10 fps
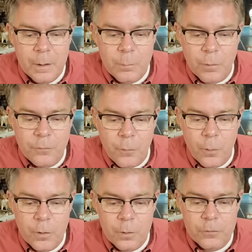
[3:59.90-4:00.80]

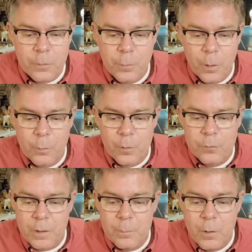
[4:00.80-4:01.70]
before her support was
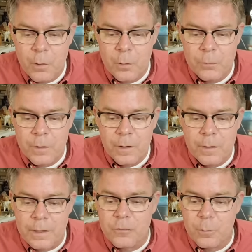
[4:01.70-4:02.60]
removed
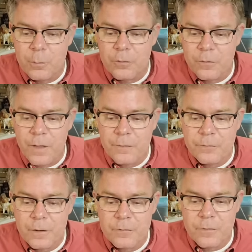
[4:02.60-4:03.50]
and she was
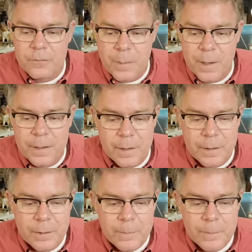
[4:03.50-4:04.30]
left suspended.